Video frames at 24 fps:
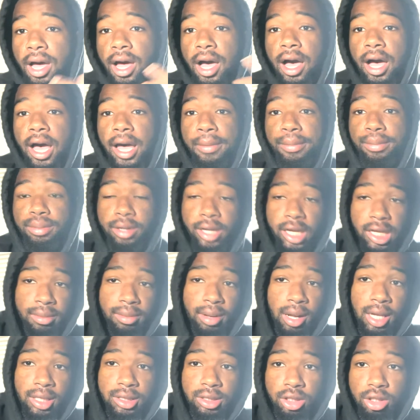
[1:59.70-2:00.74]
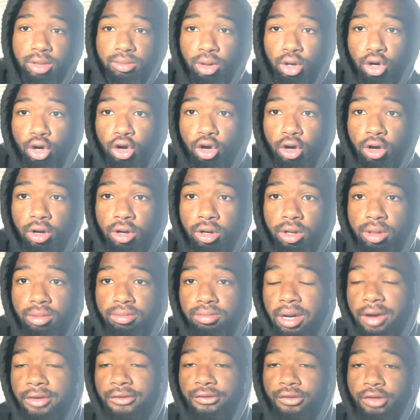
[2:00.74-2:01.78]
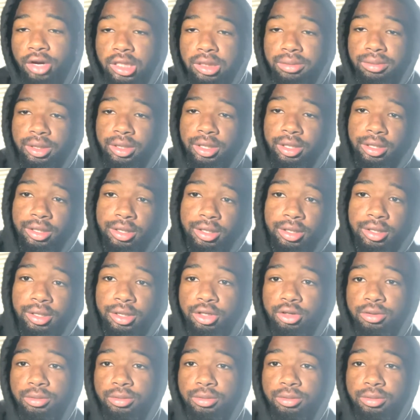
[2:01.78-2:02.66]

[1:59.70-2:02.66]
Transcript: I played basketball my freshman year, you know